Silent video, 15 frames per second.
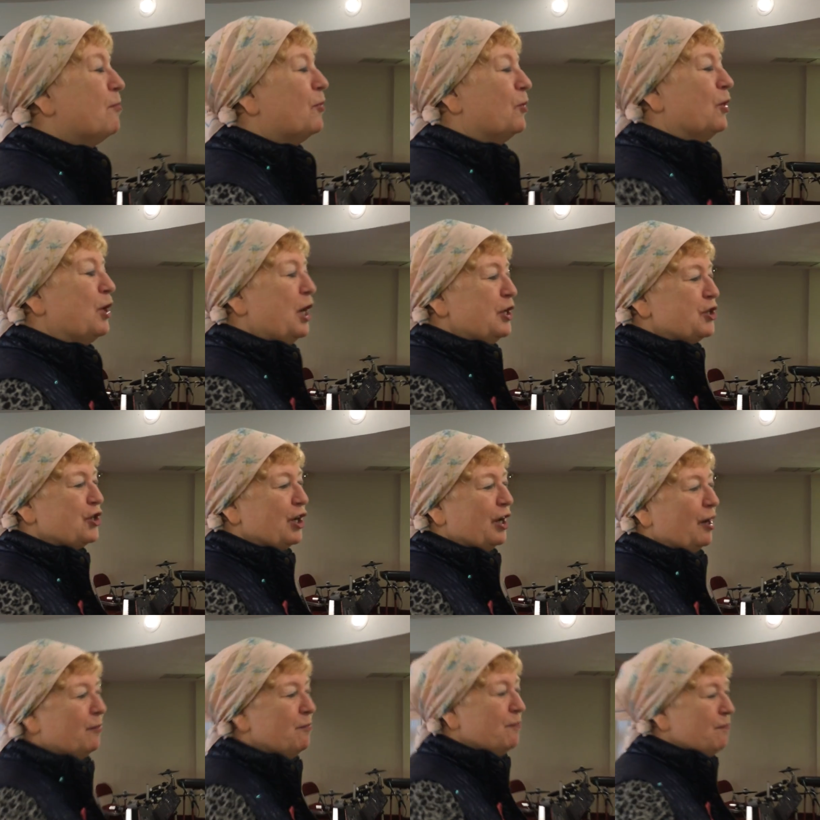Baruch
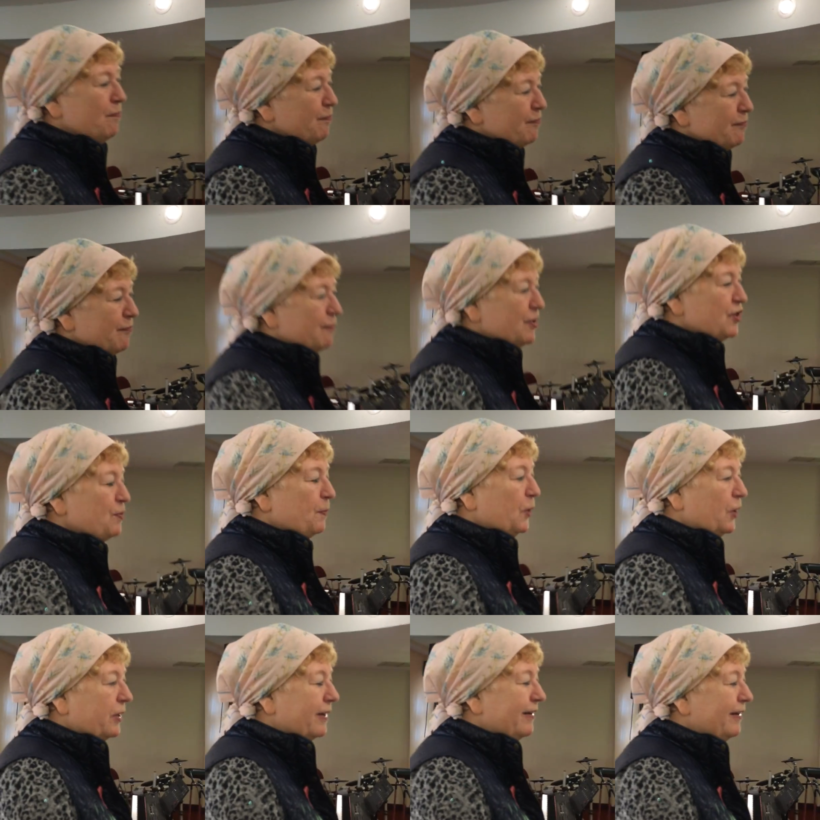Hashem,
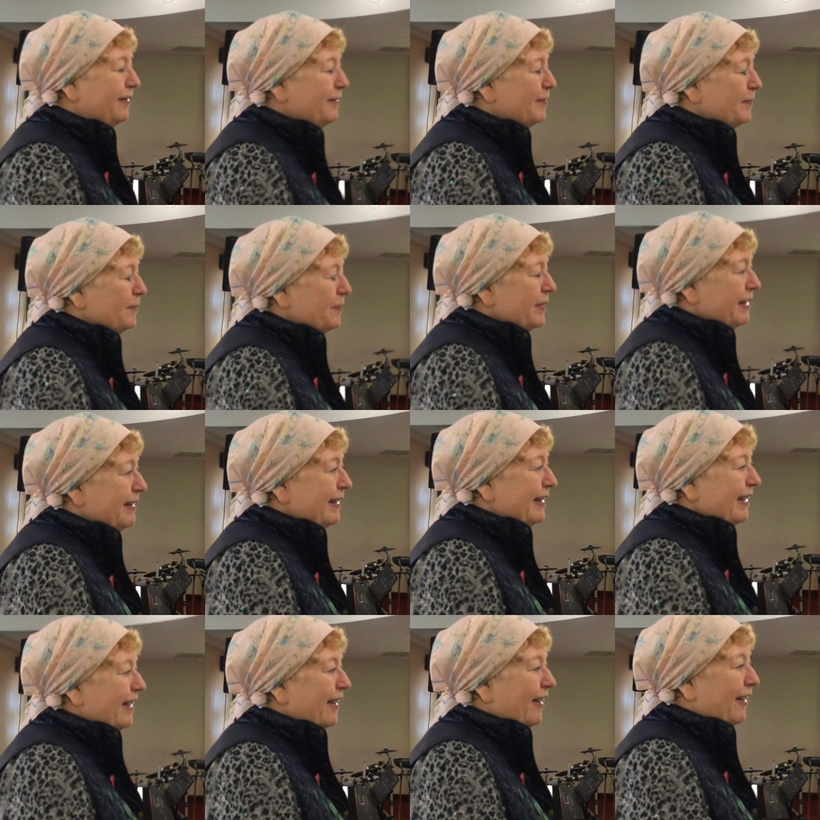Mishpacha.
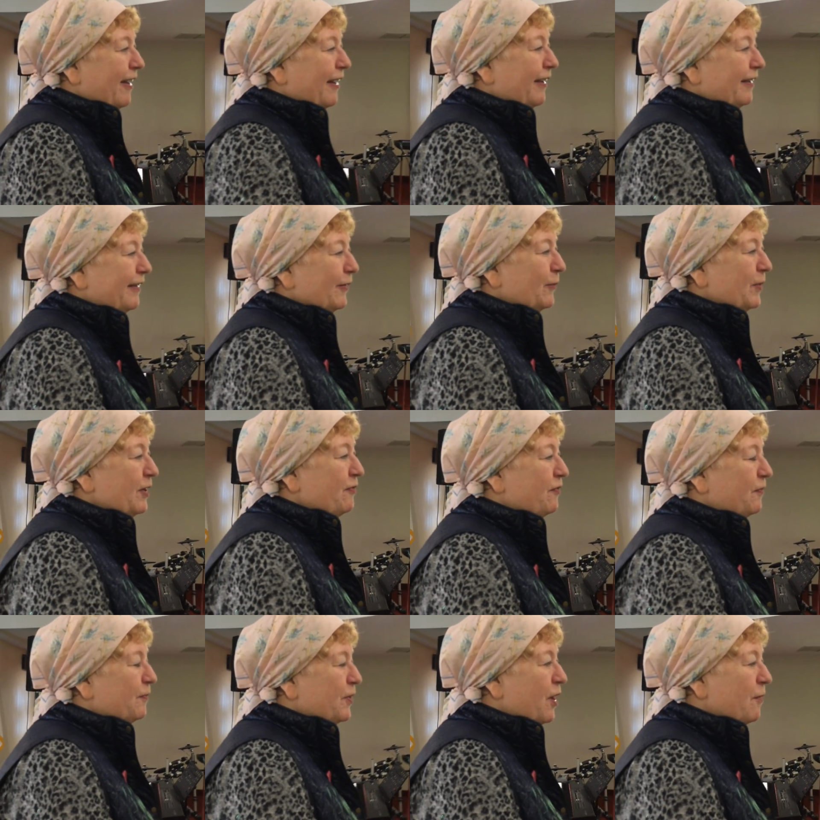
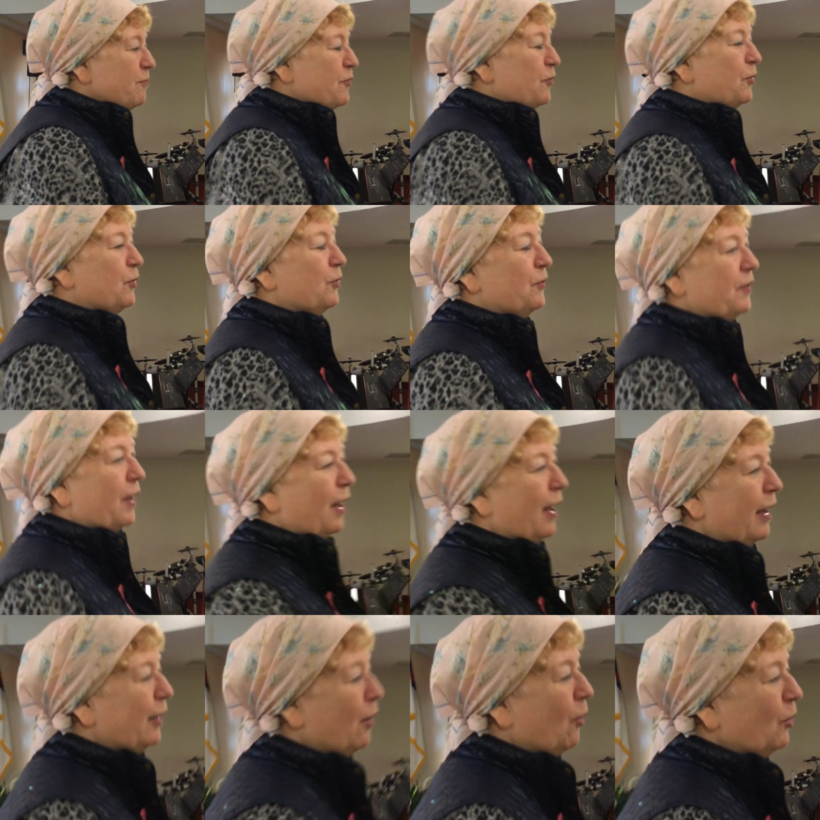We've come through the
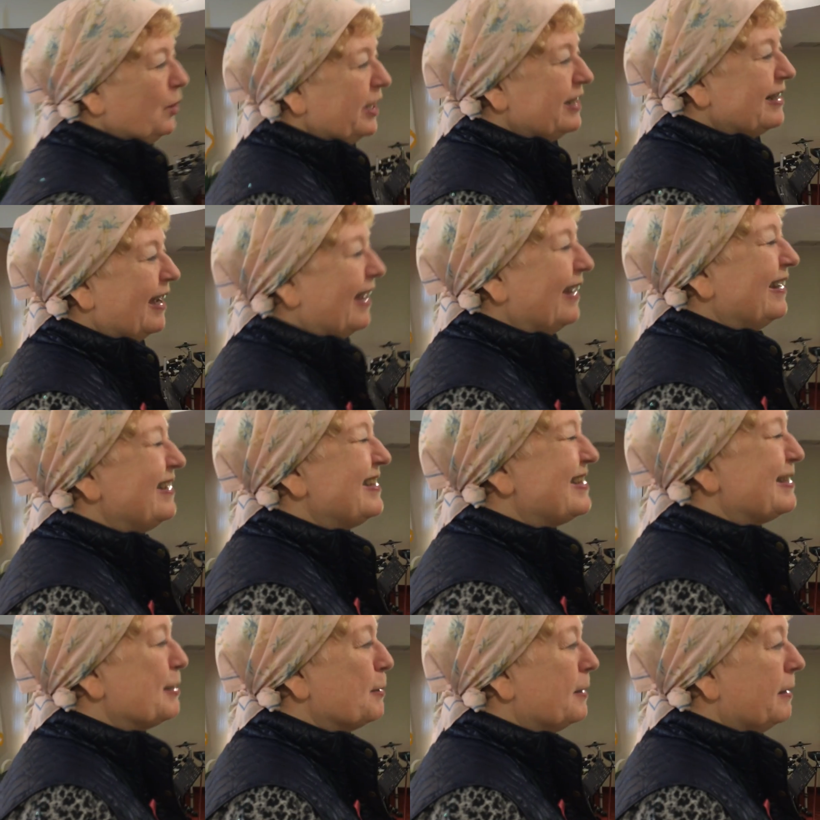high holy
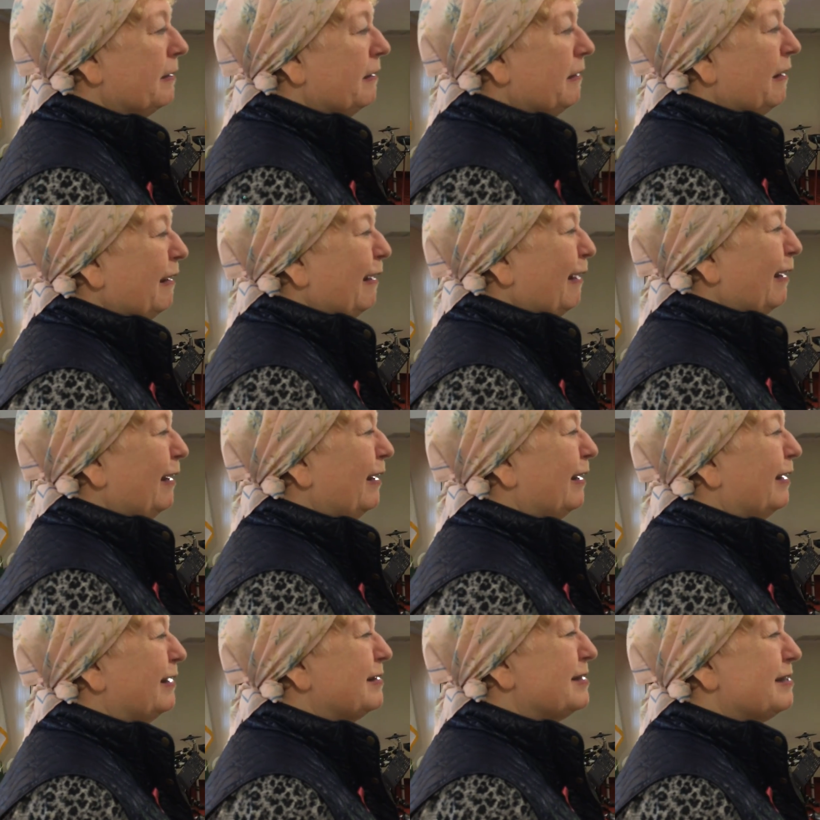days,
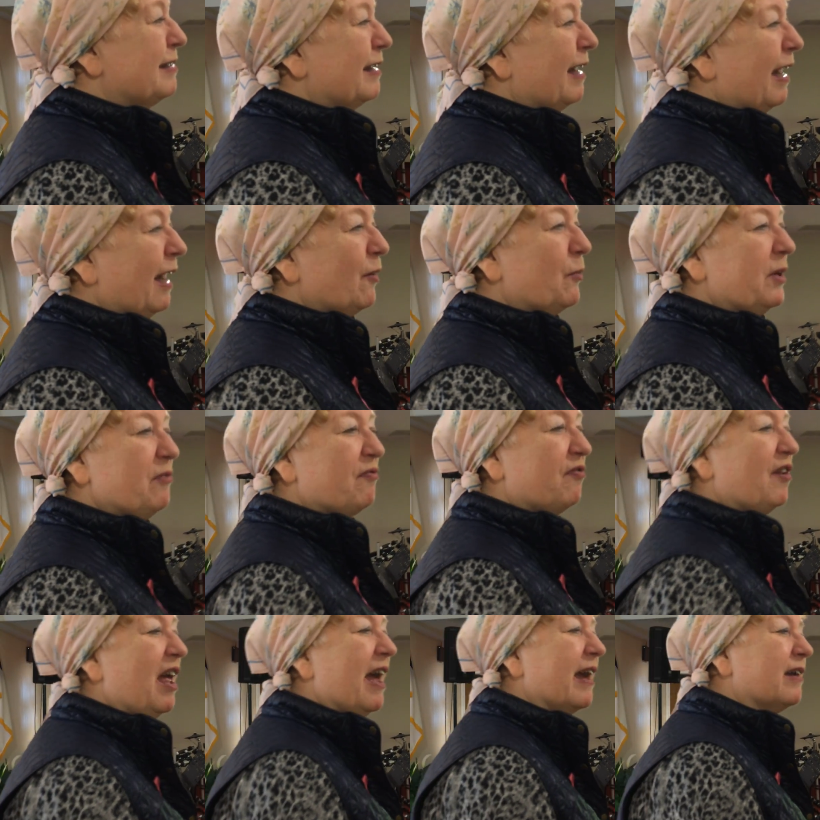and I
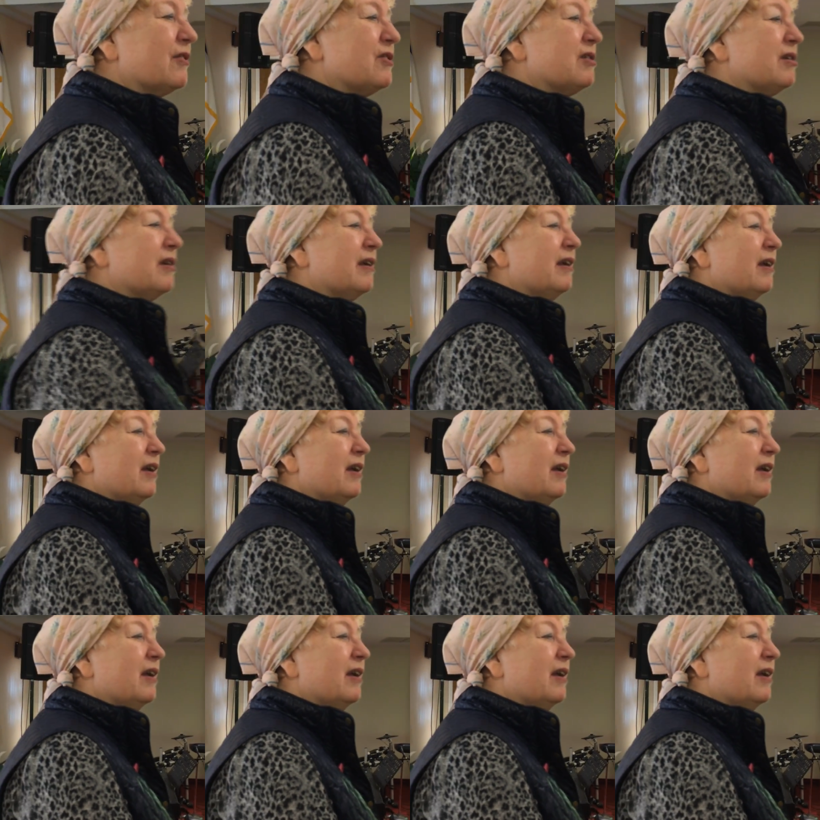reflect